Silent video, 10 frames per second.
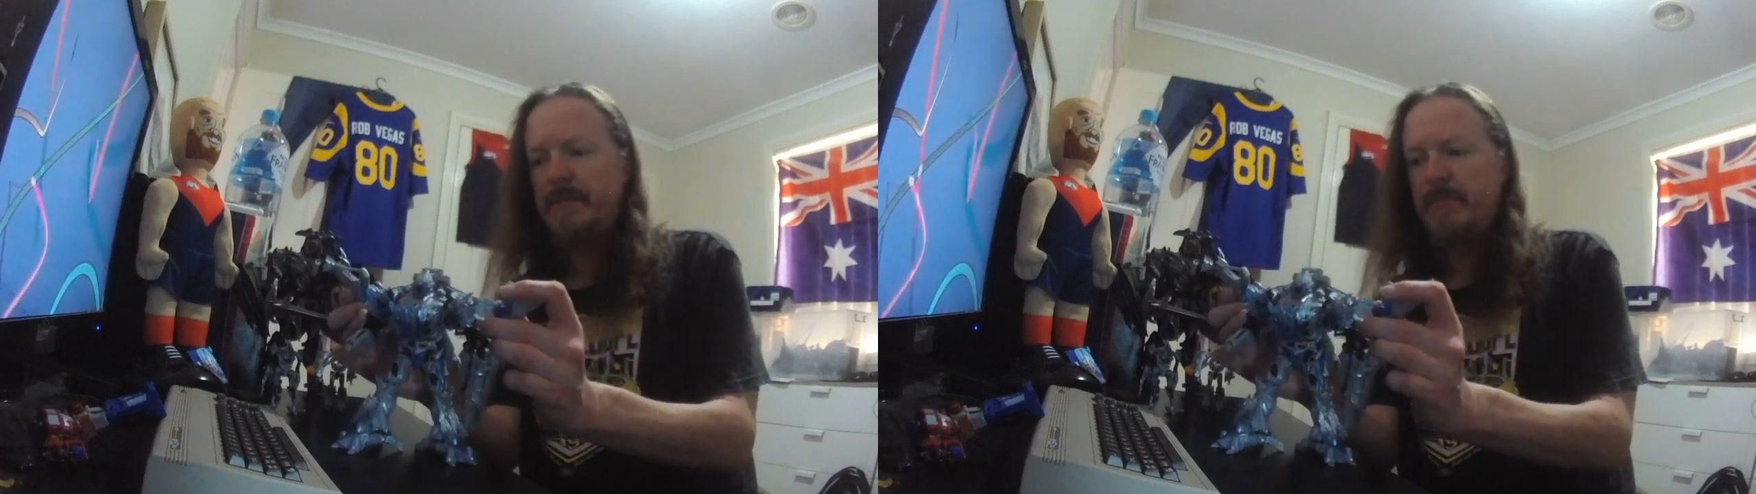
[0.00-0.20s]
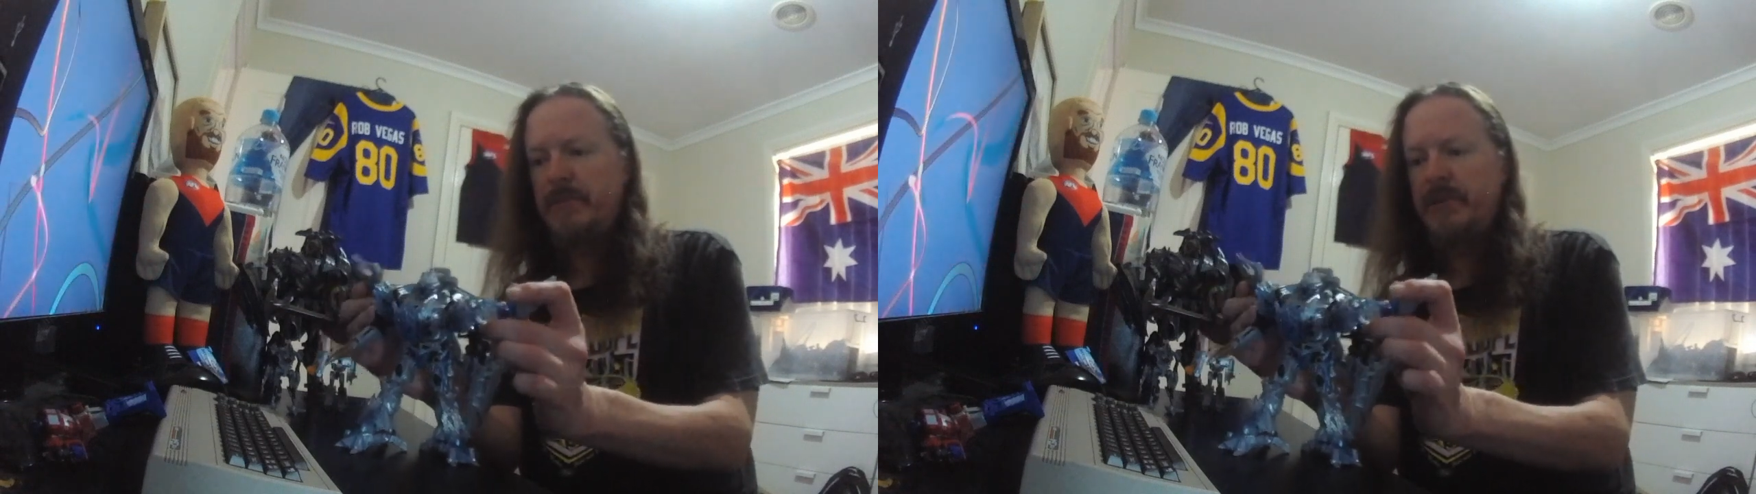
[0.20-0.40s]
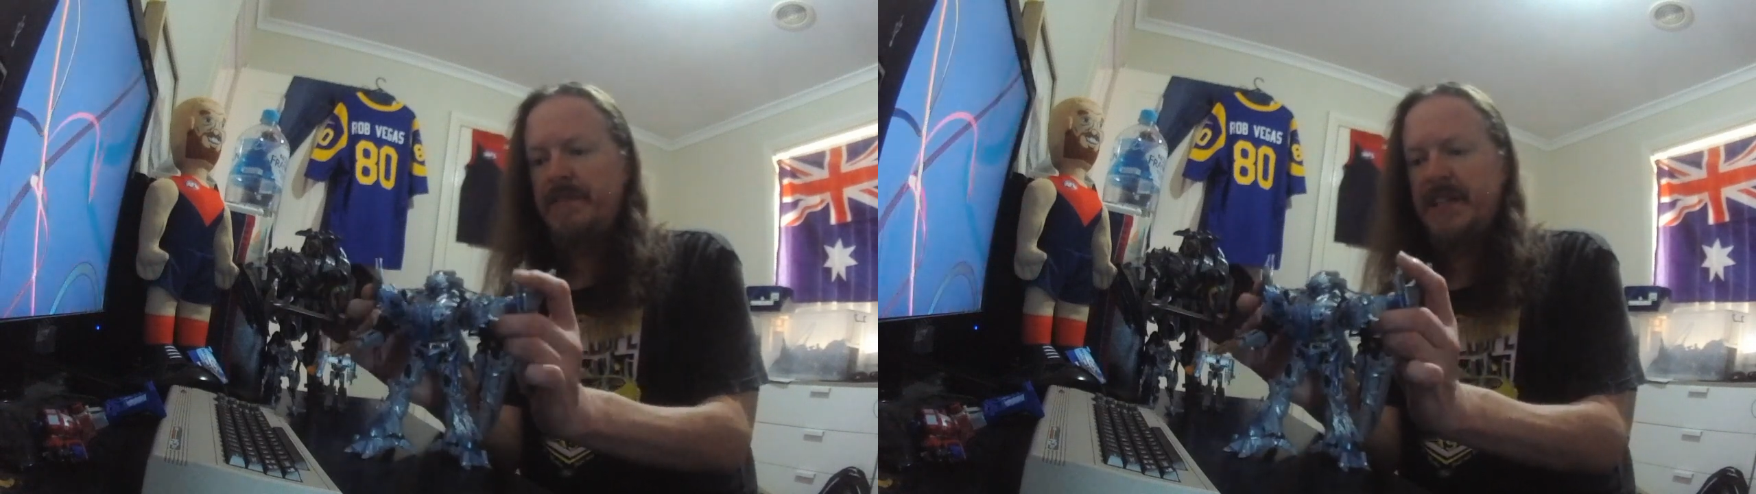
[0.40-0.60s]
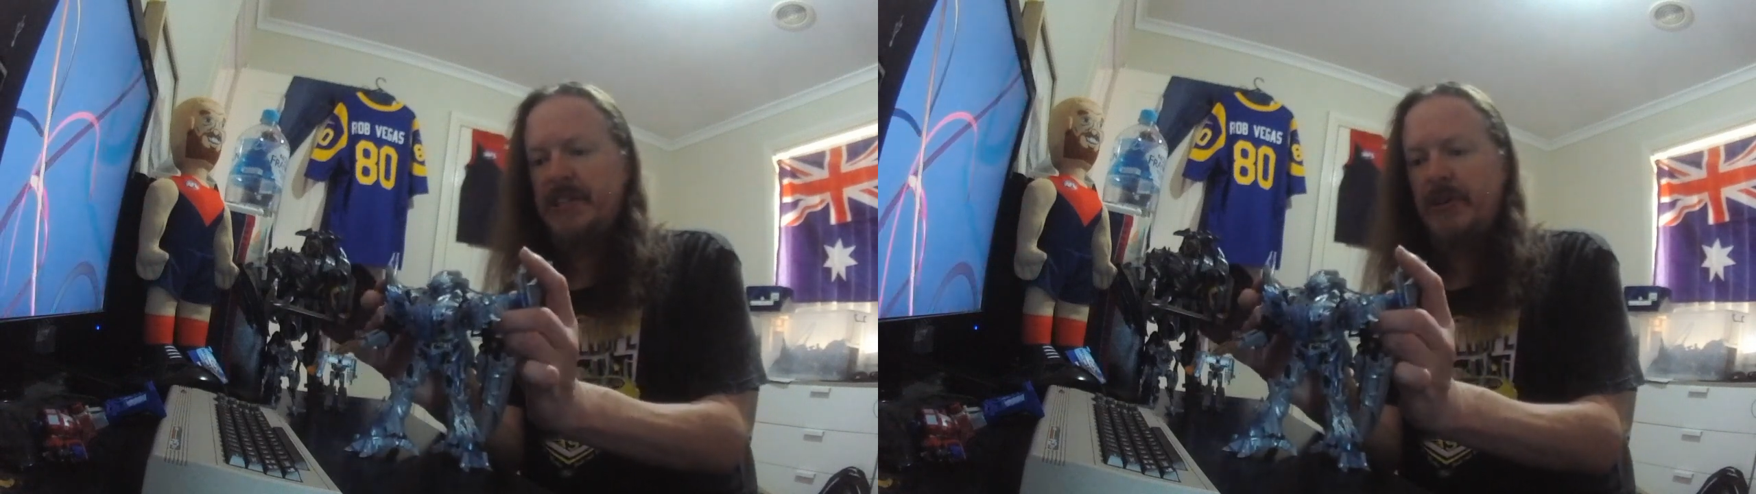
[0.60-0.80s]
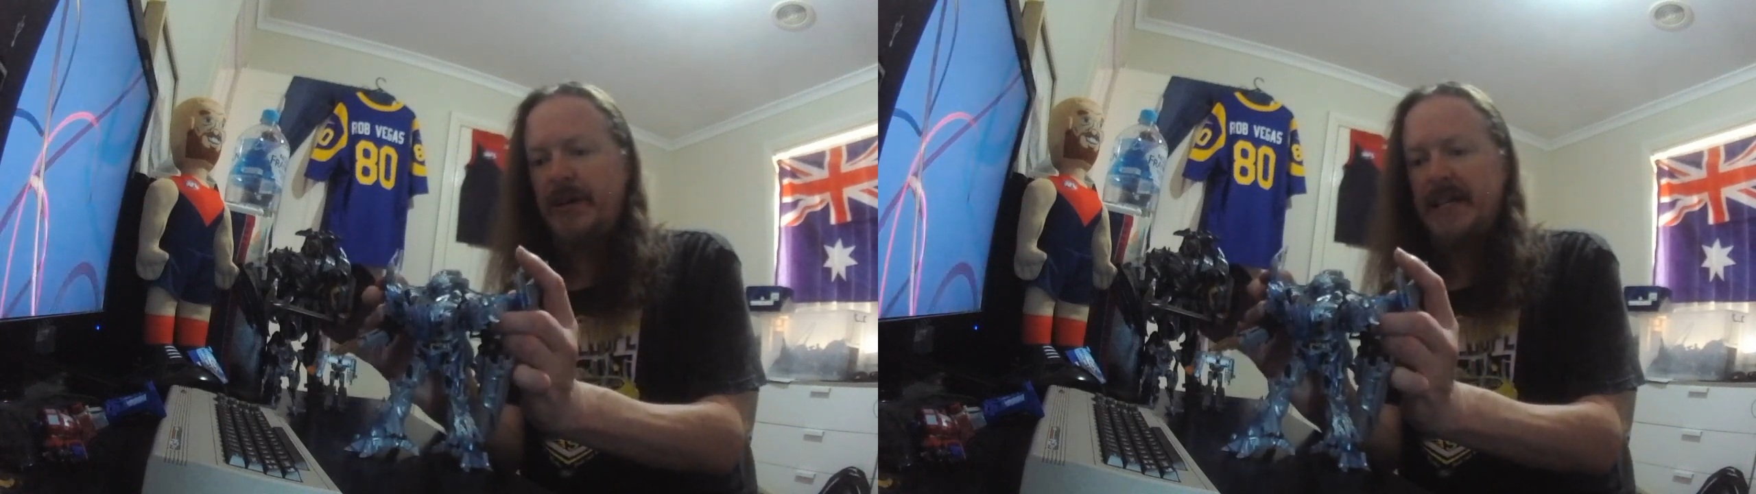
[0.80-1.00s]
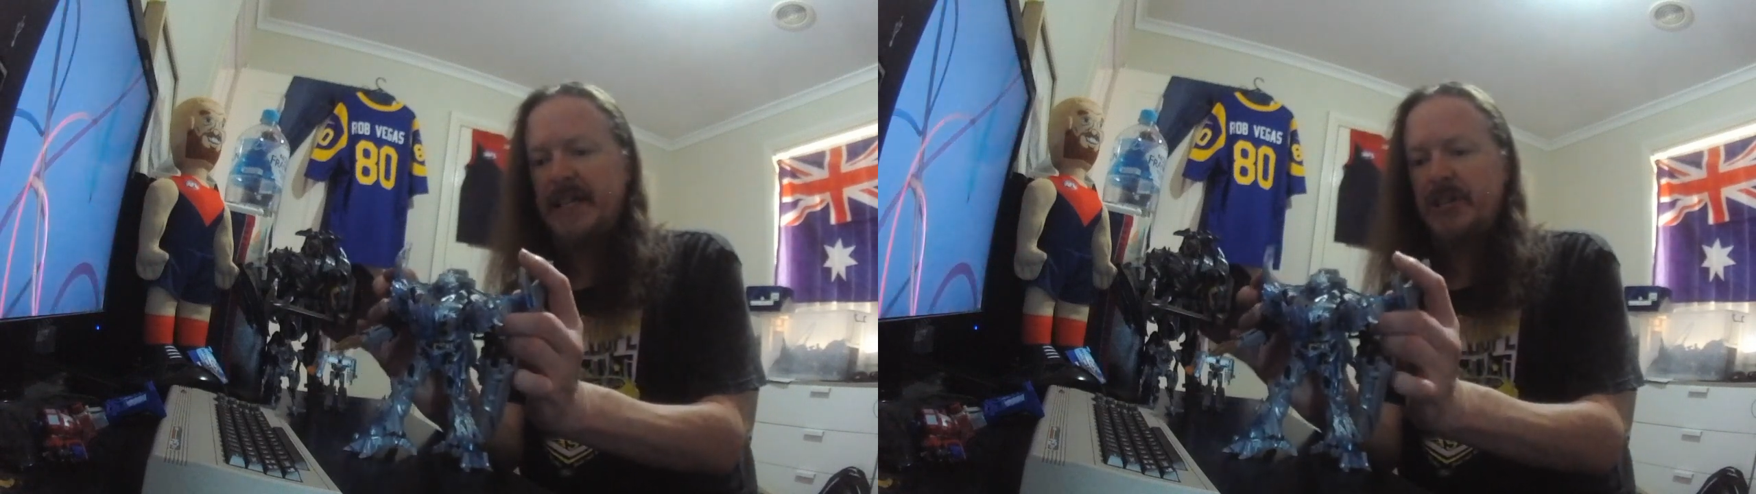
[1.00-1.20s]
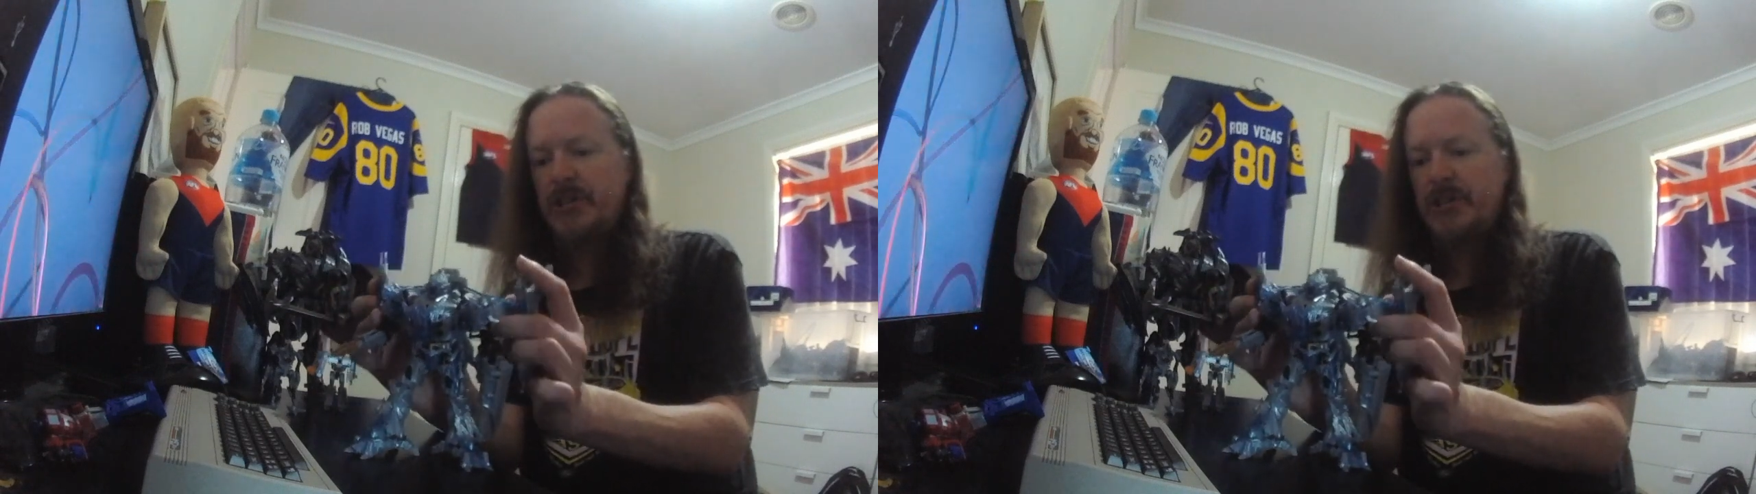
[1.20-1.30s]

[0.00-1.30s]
movie tie-in